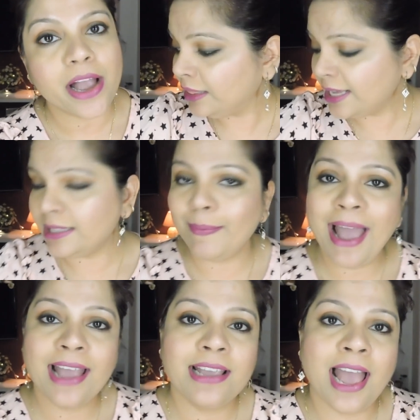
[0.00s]
This
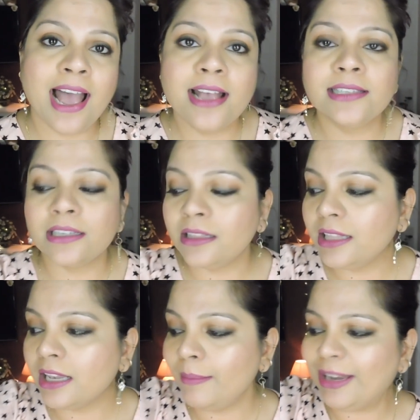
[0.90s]
bag has a
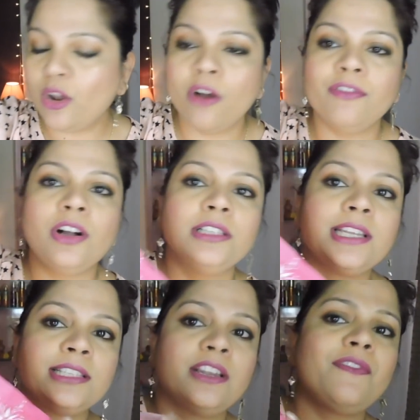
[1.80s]
little bit of
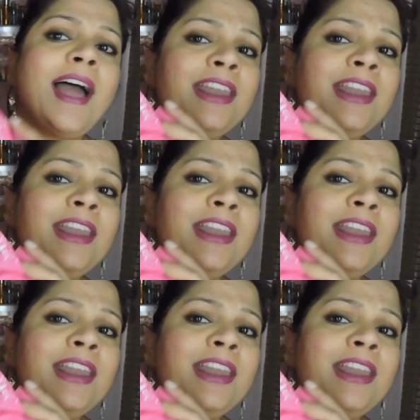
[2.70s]
Ulta stuff.